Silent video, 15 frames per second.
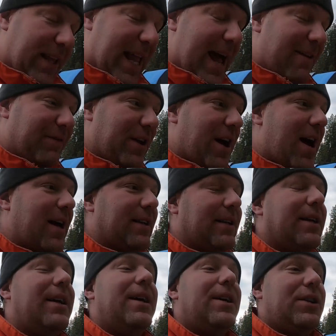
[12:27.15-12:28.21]
Caveat
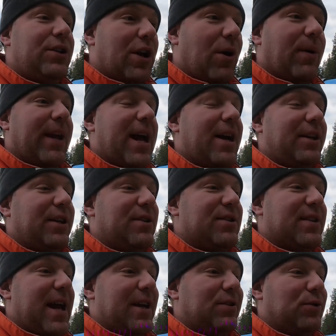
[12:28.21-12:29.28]
knowing how to
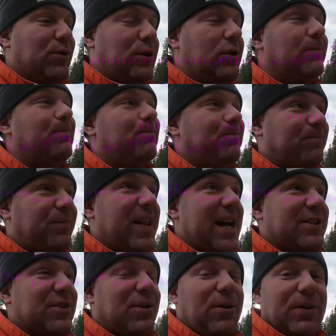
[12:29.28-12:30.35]
use that tool
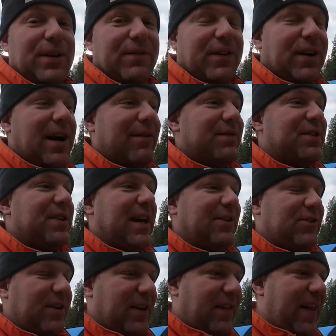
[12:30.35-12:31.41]
that's a whole different
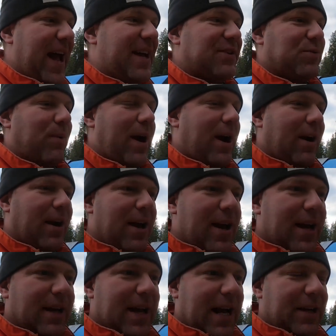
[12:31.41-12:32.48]
conversation and that's where
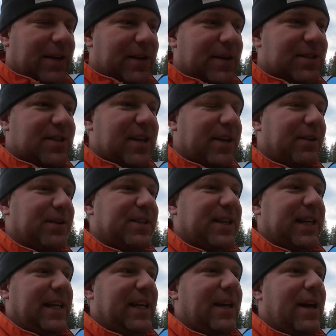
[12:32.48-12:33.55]
kind of the
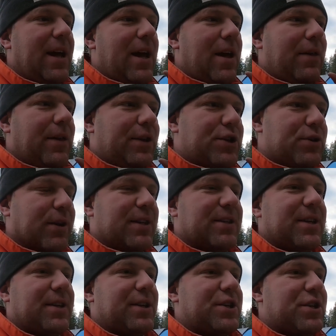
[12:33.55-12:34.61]
subtlety the
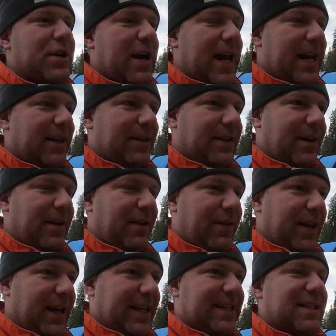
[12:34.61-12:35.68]
tricks of the trade the
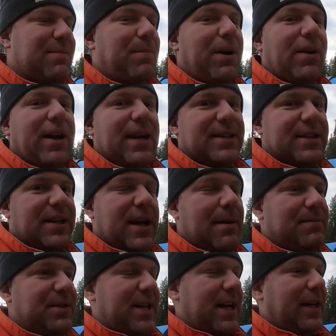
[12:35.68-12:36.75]
the experience
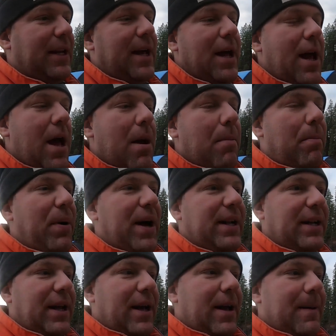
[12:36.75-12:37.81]
comes in
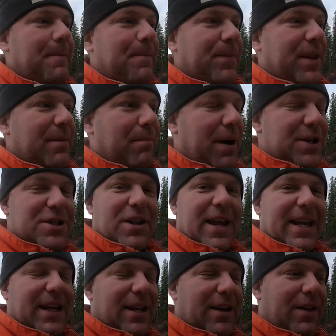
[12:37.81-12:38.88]
but much
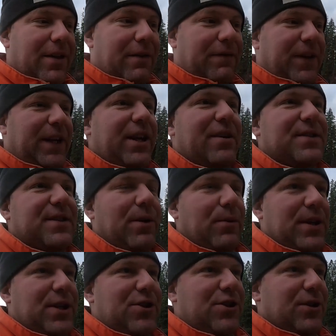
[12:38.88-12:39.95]
like the videos that
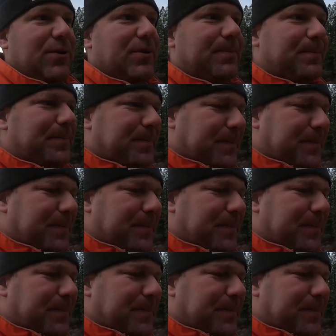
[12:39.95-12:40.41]
we shoot